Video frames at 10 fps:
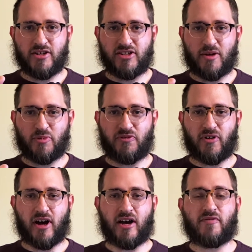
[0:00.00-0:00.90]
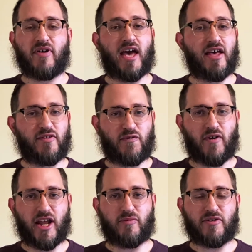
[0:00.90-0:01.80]
number 5, and the
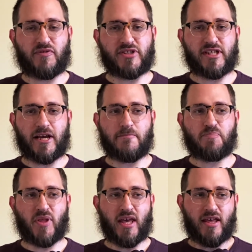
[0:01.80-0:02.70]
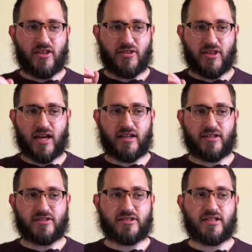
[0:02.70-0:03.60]
final one for today, that
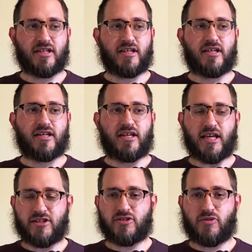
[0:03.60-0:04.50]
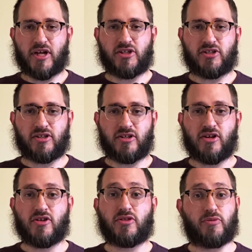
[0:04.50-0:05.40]
is iteration
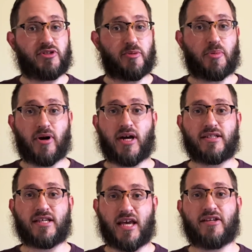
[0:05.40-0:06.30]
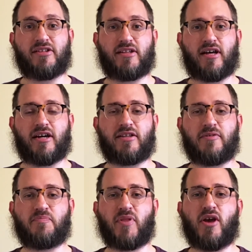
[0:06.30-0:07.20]
through surprise and delight.
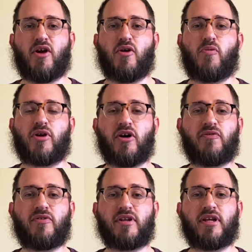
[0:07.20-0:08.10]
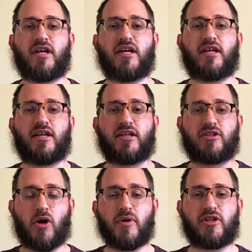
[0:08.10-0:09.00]
We often
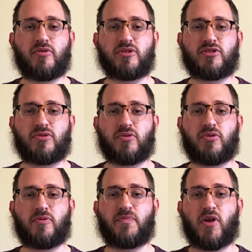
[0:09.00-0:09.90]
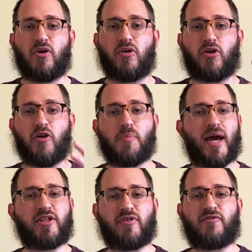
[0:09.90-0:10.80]
go into a store or go
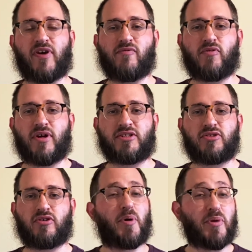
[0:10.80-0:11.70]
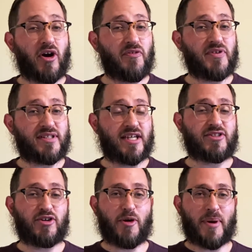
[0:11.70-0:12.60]
back to our favorite restaurant, but we often tend
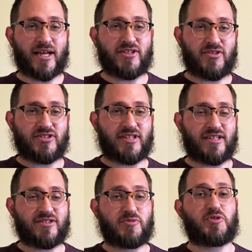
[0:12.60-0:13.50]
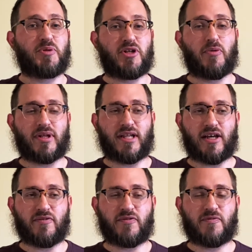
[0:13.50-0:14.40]
to go back to those things which we know and love.